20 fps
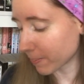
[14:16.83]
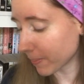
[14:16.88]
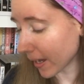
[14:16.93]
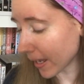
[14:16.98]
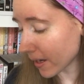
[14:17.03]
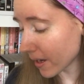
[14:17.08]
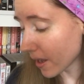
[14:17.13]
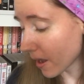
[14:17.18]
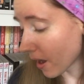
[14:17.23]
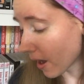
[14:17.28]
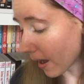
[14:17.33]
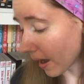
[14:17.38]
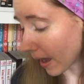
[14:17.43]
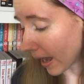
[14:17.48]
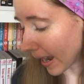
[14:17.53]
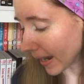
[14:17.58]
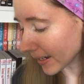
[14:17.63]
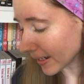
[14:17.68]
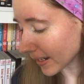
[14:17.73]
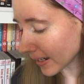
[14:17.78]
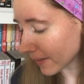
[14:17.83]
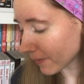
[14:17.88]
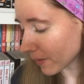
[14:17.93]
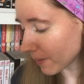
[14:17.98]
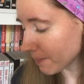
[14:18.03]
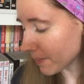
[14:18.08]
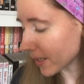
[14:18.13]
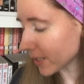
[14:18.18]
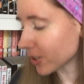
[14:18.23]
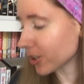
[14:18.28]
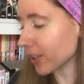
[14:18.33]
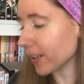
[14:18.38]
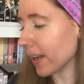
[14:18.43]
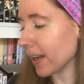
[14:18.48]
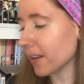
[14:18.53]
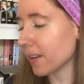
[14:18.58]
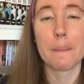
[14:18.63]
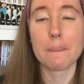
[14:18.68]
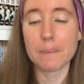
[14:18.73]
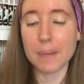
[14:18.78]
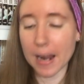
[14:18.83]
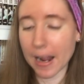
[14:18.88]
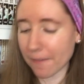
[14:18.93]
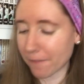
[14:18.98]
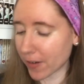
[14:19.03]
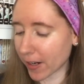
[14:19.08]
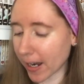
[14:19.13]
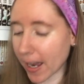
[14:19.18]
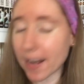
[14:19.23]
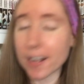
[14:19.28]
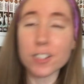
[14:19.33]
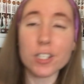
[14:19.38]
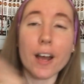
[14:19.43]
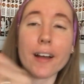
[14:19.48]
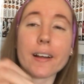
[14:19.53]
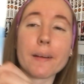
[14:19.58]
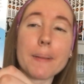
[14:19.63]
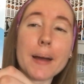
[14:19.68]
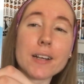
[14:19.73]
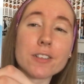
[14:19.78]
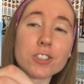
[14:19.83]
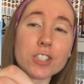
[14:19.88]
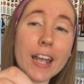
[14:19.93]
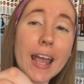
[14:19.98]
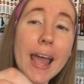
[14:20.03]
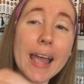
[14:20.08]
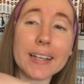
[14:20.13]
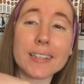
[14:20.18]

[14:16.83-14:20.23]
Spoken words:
But I didn't even mention it. But I forgot to talk about Jack.